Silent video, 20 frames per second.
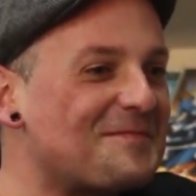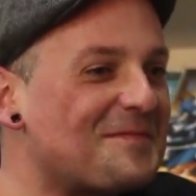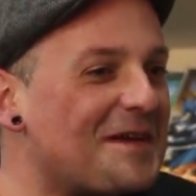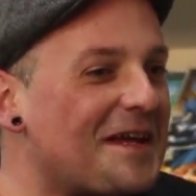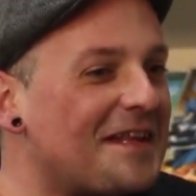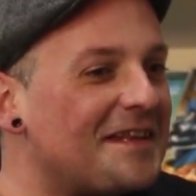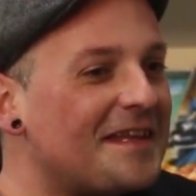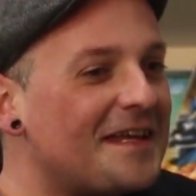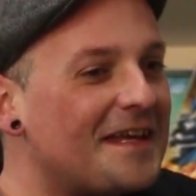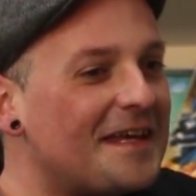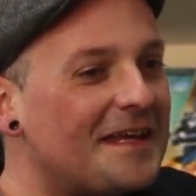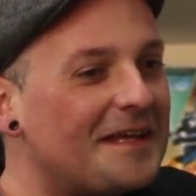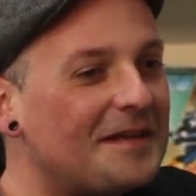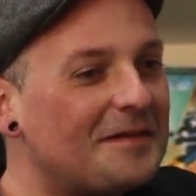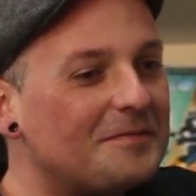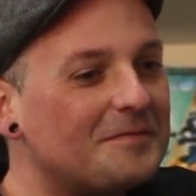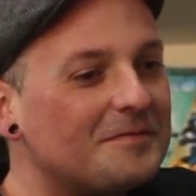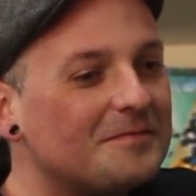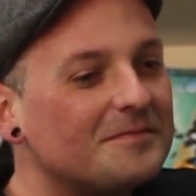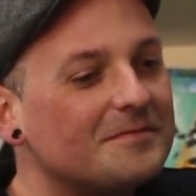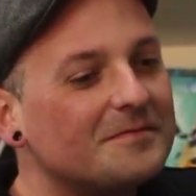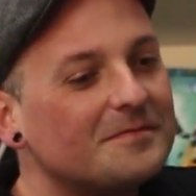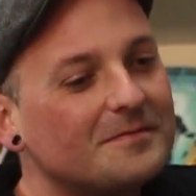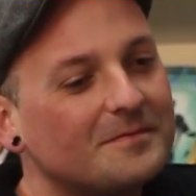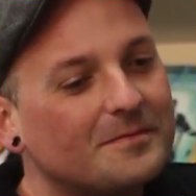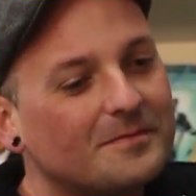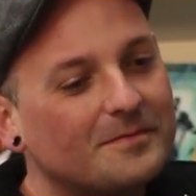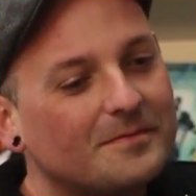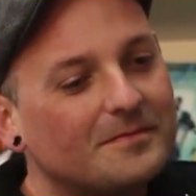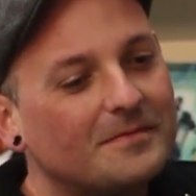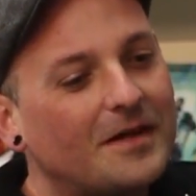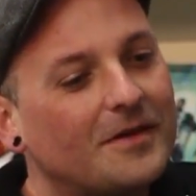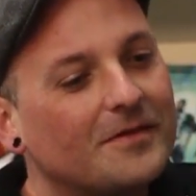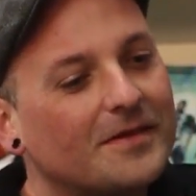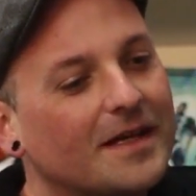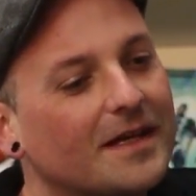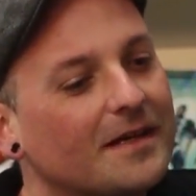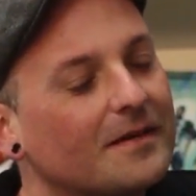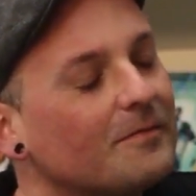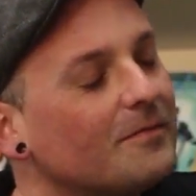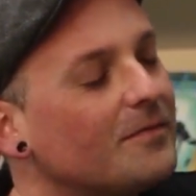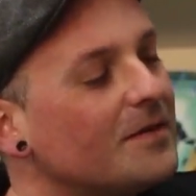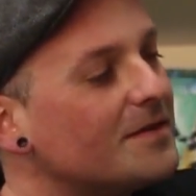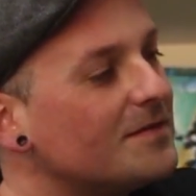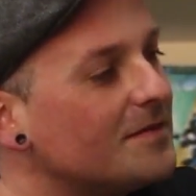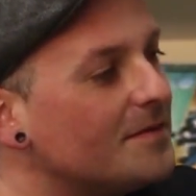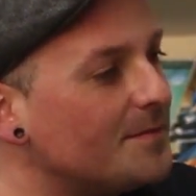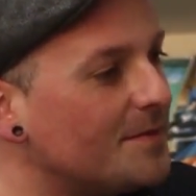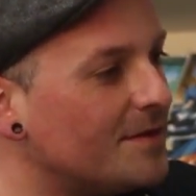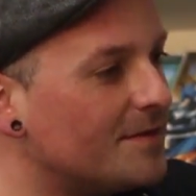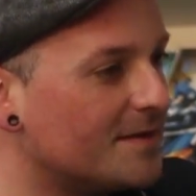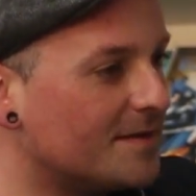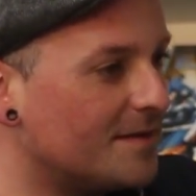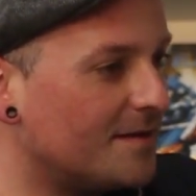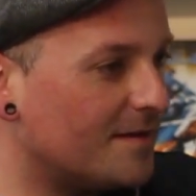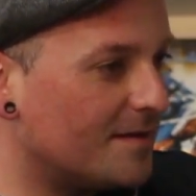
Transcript: And then, okay, what sort of music do you